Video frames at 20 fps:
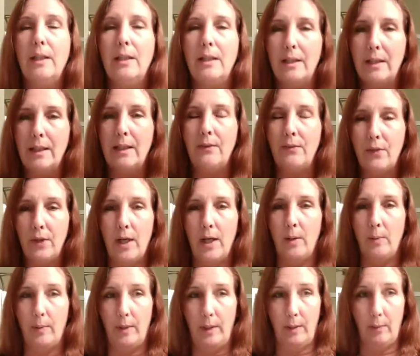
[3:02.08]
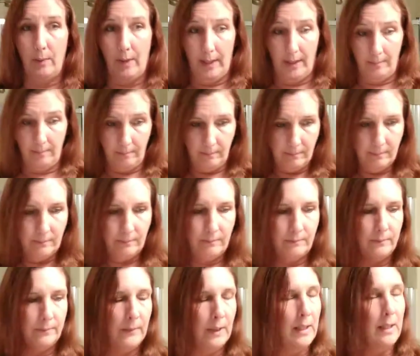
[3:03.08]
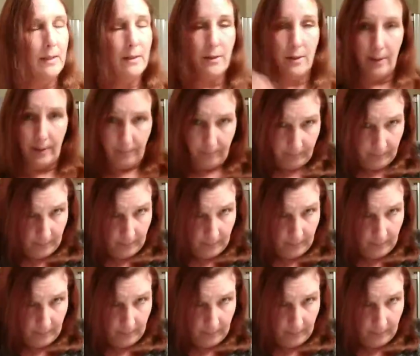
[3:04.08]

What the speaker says: Leave your hair really wet. Sorry.